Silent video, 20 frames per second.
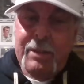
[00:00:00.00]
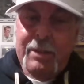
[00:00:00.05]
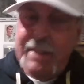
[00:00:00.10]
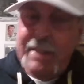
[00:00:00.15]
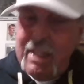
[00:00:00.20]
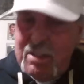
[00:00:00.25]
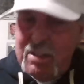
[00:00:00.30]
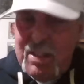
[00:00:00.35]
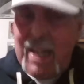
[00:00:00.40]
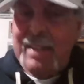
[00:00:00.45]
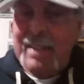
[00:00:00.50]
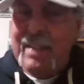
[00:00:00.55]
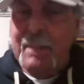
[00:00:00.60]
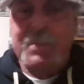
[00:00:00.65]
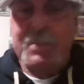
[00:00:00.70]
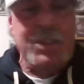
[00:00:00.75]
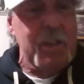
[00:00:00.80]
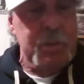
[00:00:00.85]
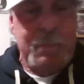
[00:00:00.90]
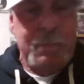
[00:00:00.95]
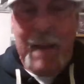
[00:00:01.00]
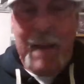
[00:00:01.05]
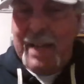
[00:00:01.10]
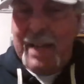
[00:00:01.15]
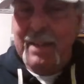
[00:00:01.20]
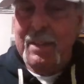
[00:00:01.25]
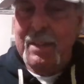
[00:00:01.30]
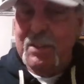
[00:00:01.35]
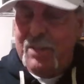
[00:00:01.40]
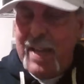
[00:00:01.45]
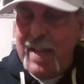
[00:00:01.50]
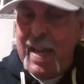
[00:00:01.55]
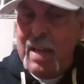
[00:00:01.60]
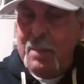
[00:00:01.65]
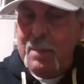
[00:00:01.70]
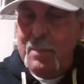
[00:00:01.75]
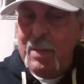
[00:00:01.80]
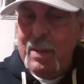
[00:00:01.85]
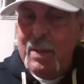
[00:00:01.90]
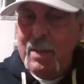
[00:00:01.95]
Knicks got themselves back in this game.